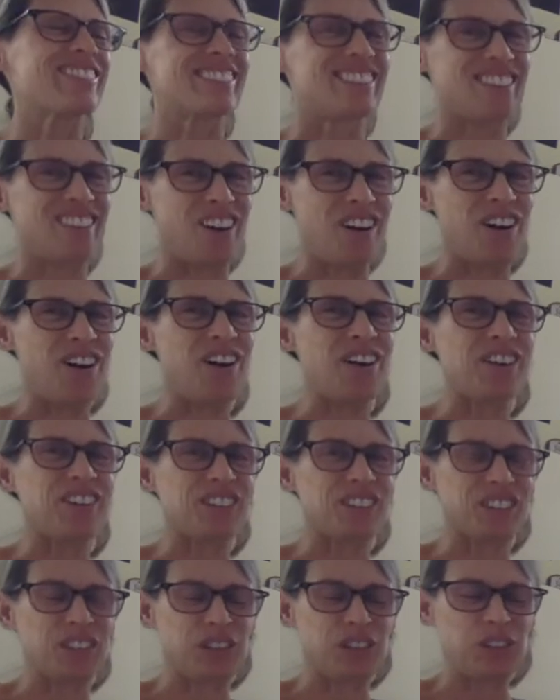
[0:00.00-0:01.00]

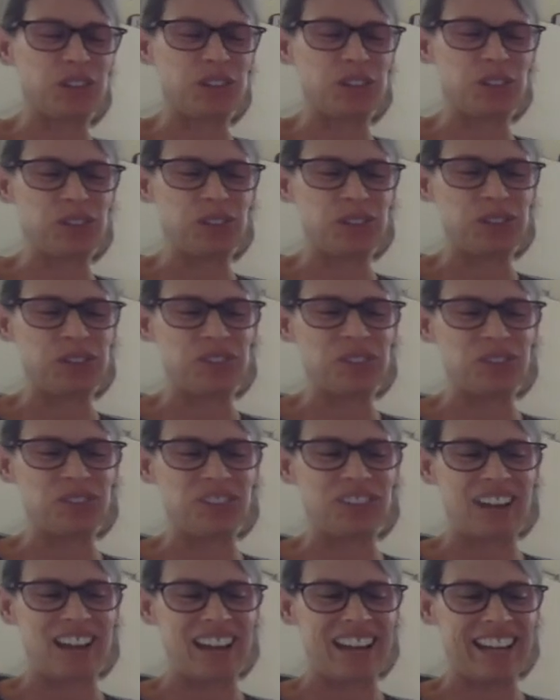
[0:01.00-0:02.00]
long U,
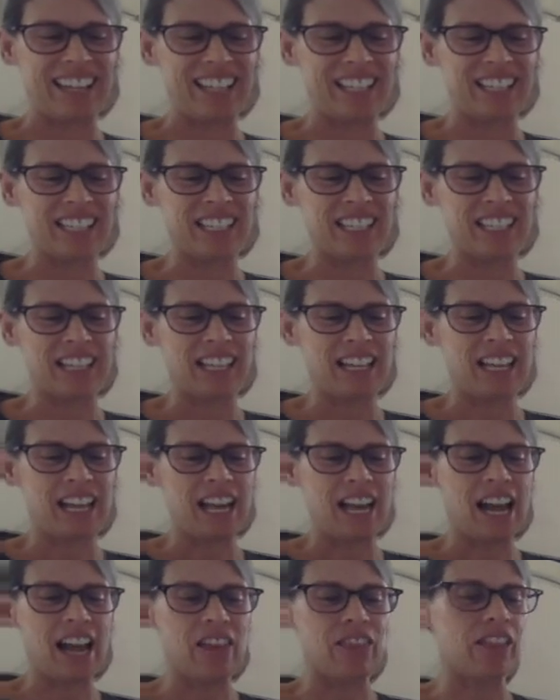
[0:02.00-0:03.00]
right?
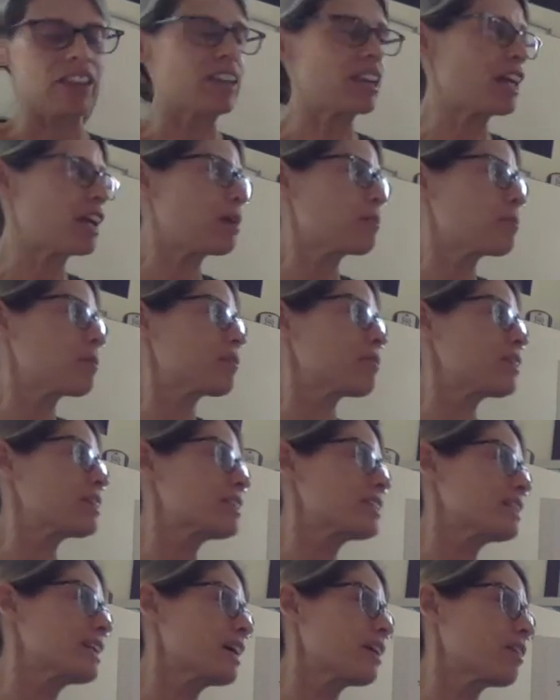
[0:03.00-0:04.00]
And the name of
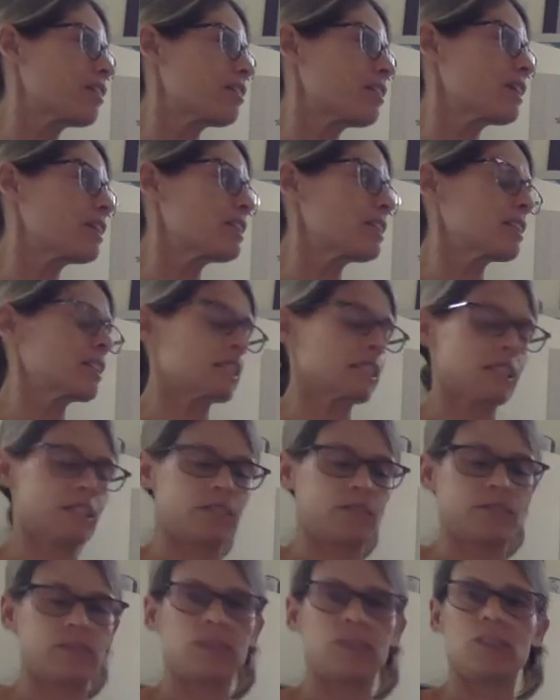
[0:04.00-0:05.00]
this letter is
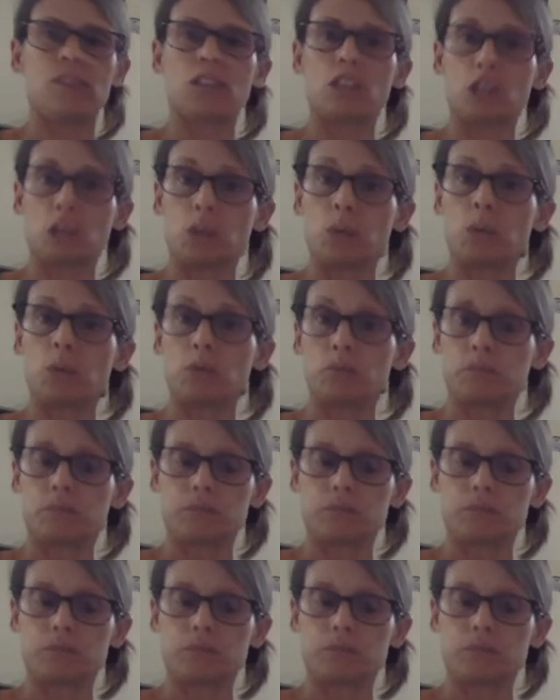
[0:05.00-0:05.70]
U.